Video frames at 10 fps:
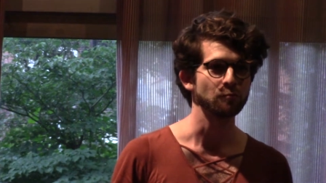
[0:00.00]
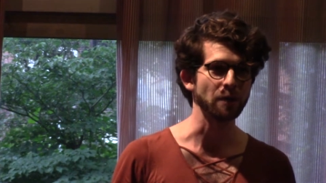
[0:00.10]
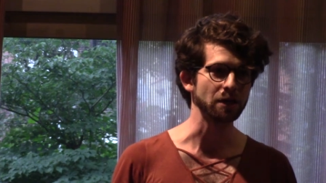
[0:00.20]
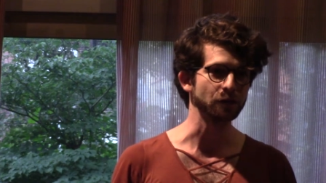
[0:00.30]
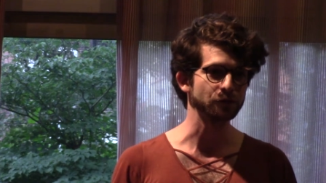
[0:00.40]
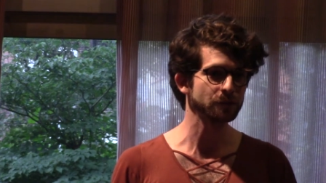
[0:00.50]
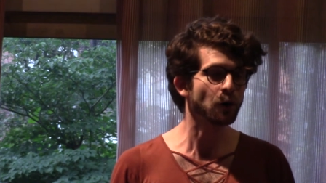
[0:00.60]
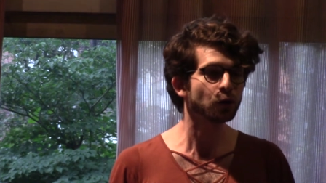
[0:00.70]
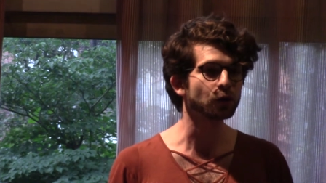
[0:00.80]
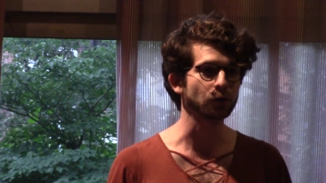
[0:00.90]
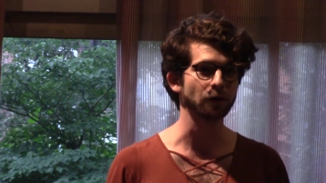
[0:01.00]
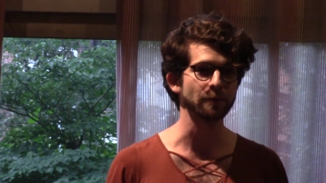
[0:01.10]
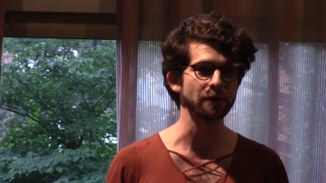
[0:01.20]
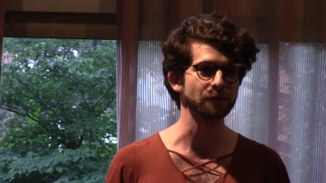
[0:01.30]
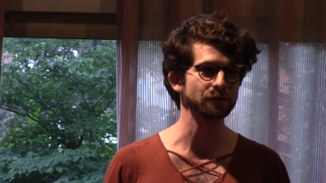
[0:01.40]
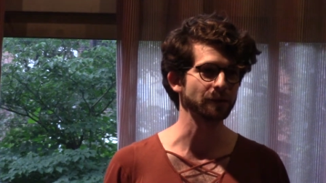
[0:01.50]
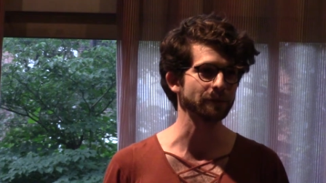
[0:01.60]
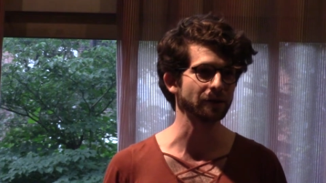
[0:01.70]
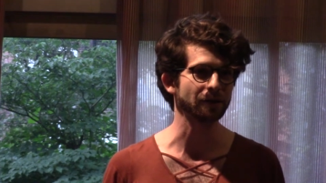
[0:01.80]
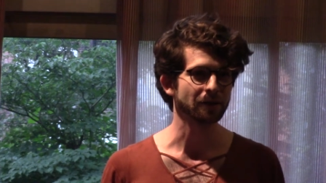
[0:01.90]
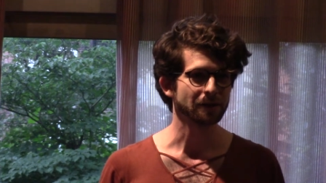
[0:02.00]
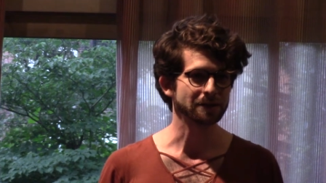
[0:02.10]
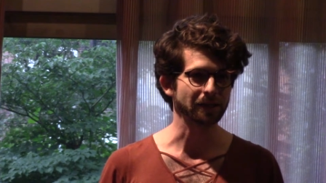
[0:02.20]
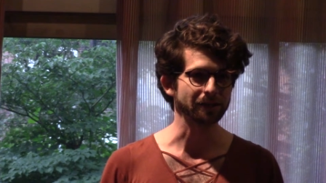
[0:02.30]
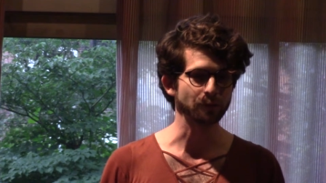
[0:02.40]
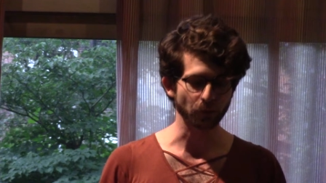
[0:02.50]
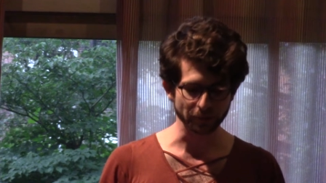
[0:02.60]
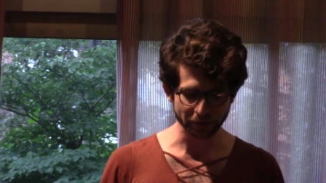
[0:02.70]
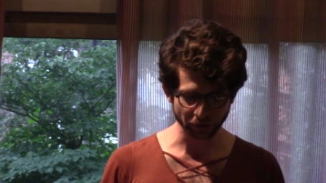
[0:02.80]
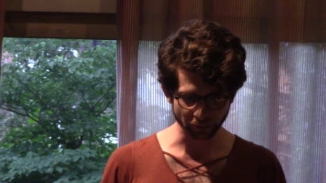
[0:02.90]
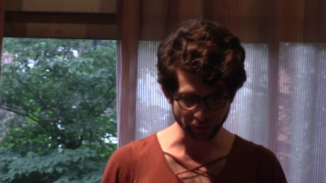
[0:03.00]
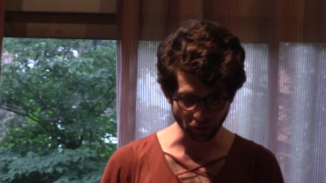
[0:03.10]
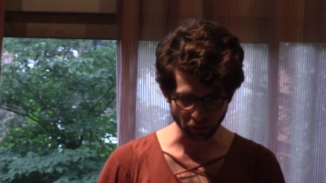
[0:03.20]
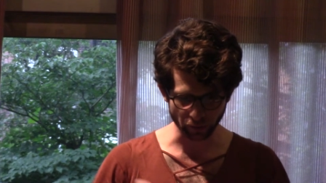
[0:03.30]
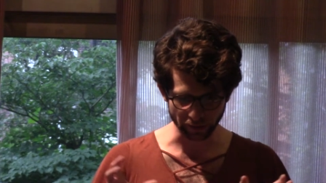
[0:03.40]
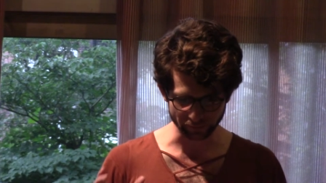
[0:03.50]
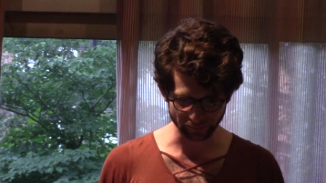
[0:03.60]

made of smoke or are made of something slightly more material but not quite,